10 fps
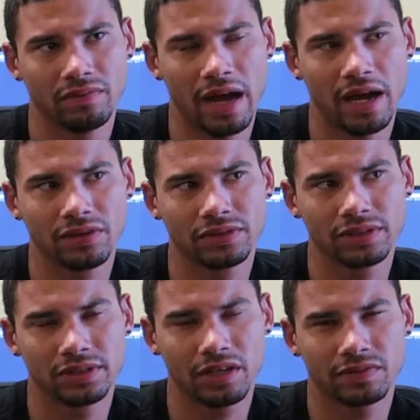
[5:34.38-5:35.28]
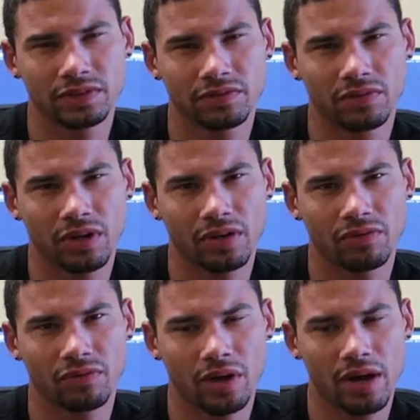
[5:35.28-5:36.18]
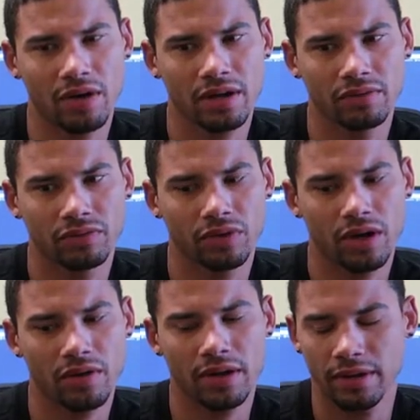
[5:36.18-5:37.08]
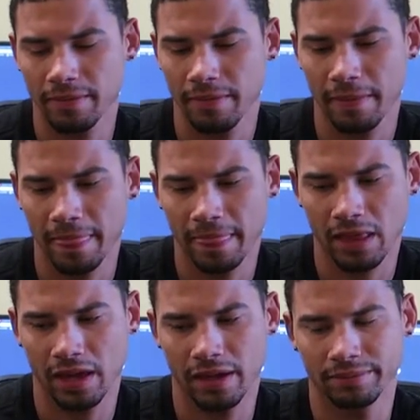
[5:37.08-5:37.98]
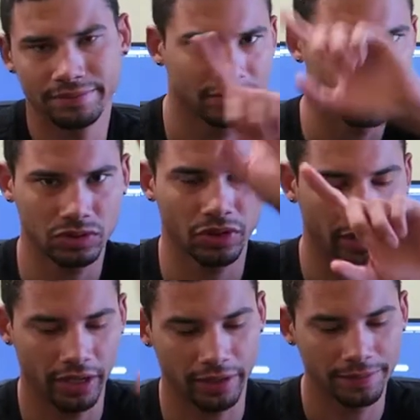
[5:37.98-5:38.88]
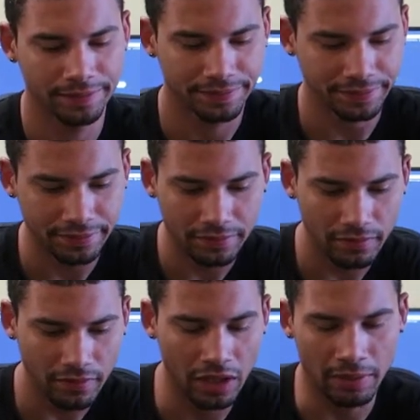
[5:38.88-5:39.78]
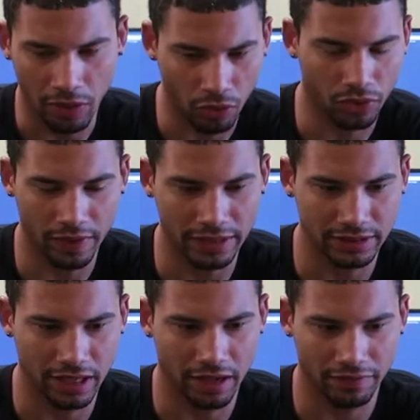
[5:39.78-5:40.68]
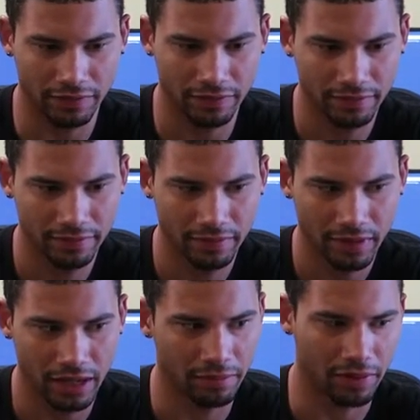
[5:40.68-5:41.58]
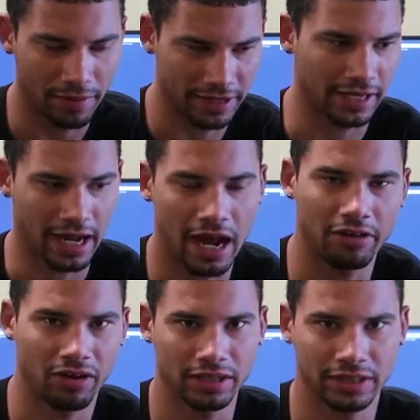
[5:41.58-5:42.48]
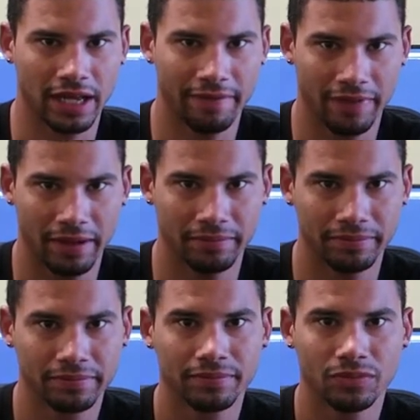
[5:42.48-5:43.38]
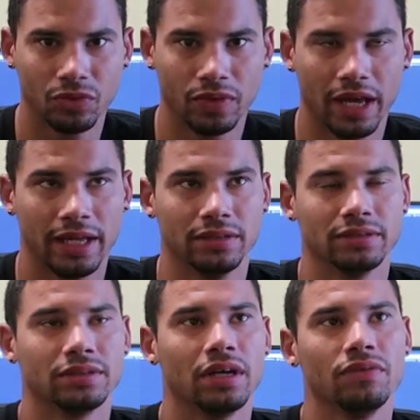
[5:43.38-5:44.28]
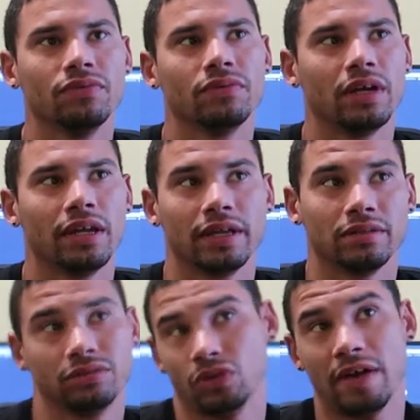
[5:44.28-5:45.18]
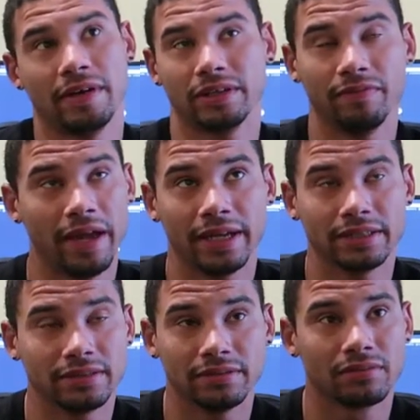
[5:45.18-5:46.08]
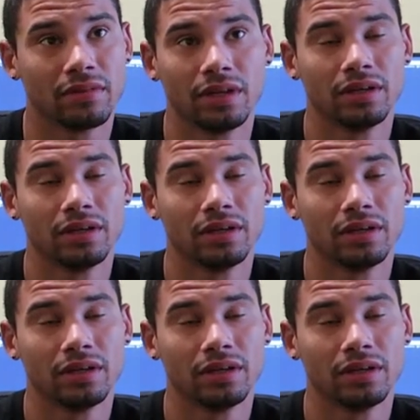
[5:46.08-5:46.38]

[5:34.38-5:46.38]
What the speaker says: valves and stuff is for Ferrera. I'll show you here. And I'll order that stuff, and then probably take the IROS and have them do the head and stuff. I'd like drive out to Vegas and